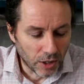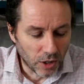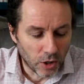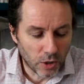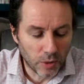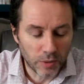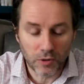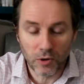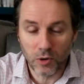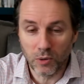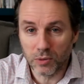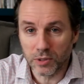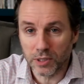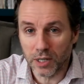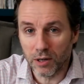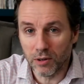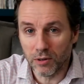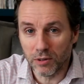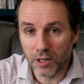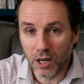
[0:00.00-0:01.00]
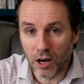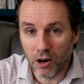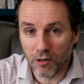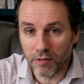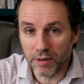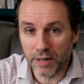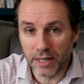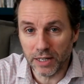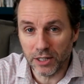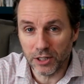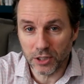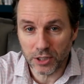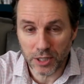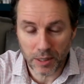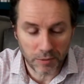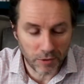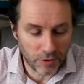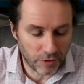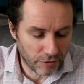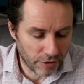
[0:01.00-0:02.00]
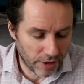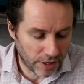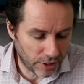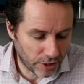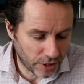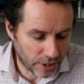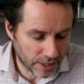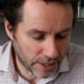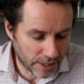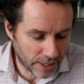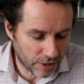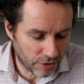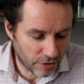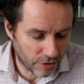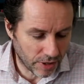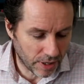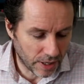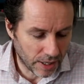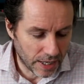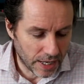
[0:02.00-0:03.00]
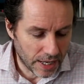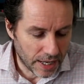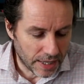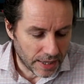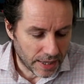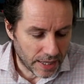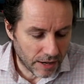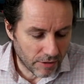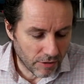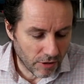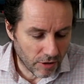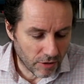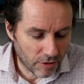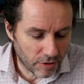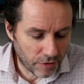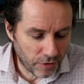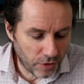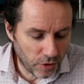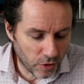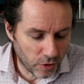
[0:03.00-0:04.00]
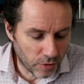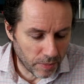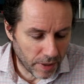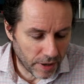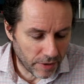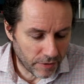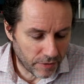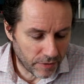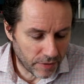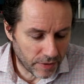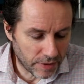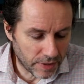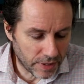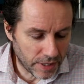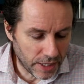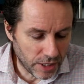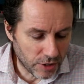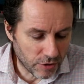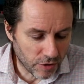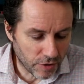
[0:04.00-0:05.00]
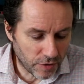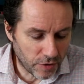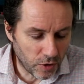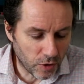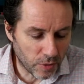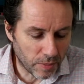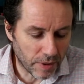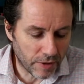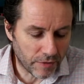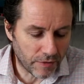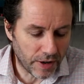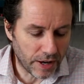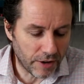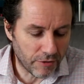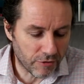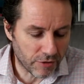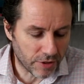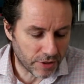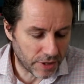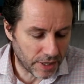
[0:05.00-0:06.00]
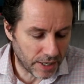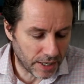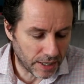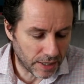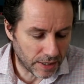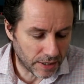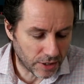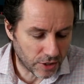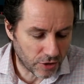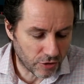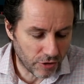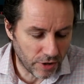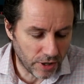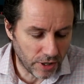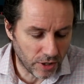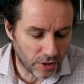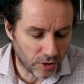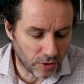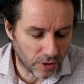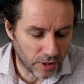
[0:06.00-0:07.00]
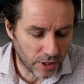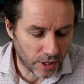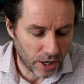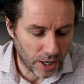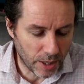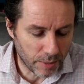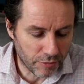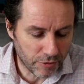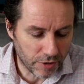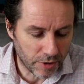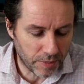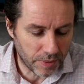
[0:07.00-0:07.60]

who of course own R&H, Samuel French, etc. These are a few of my favourite things. Treat your library